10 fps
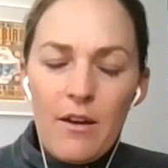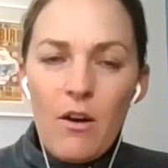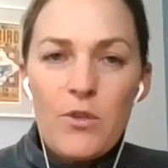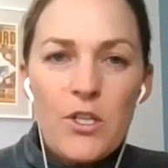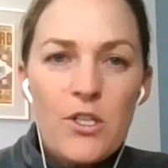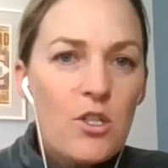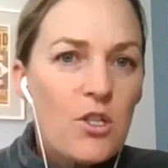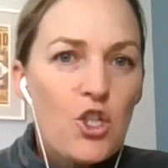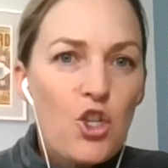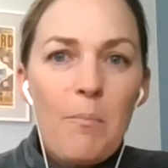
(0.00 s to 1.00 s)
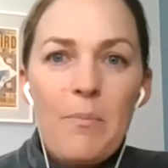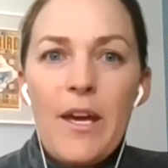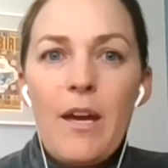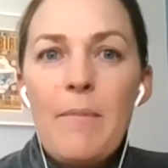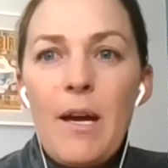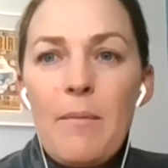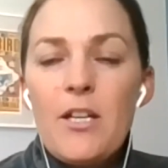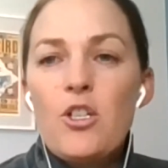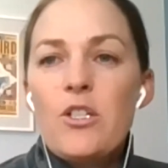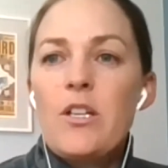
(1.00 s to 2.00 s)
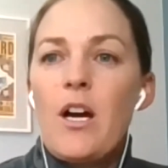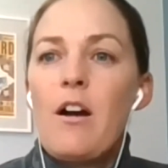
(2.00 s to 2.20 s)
I'll just stop there, maybe just